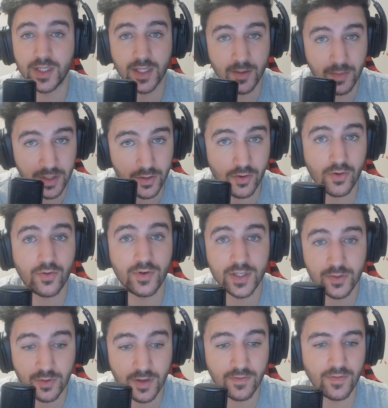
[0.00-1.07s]
They've been always
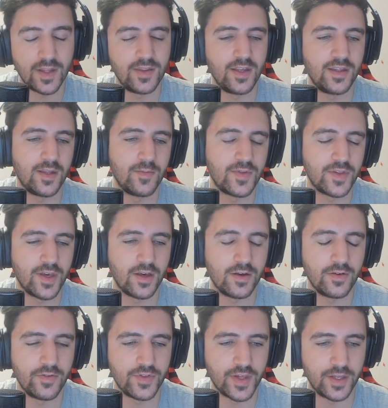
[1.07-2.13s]
reinventing
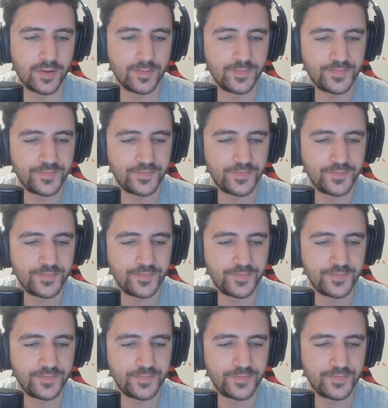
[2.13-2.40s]
themselves, and